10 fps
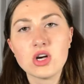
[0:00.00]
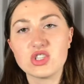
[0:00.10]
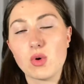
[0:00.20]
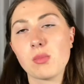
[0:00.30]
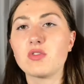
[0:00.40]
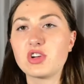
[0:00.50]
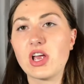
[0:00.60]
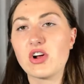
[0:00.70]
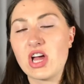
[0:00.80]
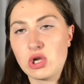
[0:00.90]
So I'm over
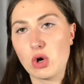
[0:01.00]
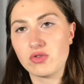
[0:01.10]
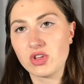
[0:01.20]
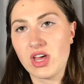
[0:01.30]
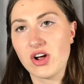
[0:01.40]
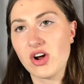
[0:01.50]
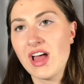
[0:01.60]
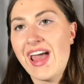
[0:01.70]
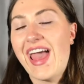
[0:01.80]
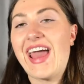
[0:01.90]
here and you're over there,
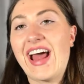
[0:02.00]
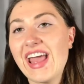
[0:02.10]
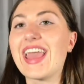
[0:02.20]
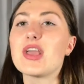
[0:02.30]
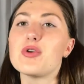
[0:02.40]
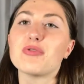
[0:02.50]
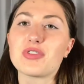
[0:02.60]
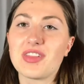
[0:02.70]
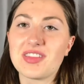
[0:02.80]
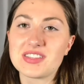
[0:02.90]
and I hate you
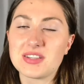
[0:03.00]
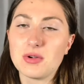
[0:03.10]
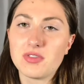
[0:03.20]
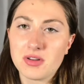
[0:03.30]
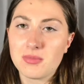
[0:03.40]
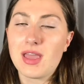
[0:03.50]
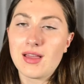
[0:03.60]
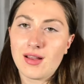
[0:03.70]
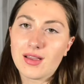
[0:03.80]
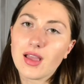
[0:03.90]
for the things that you've done to me,
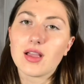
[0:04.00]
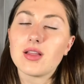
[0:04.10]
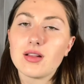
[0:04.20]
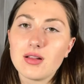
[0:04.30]
and I hate